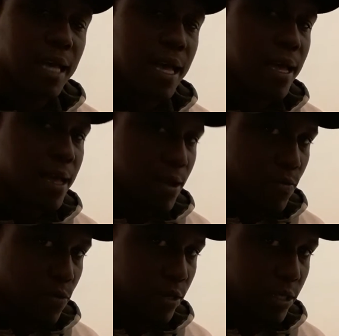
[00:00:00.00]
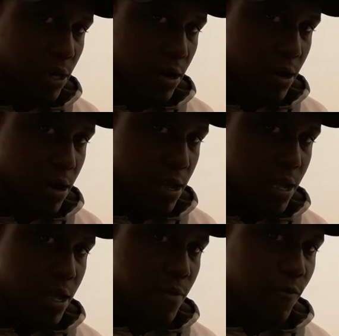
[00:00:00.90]
I want to start
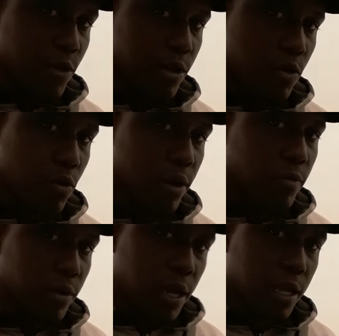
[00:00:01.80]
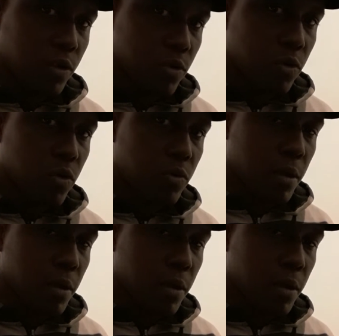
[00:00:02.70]
recording when I do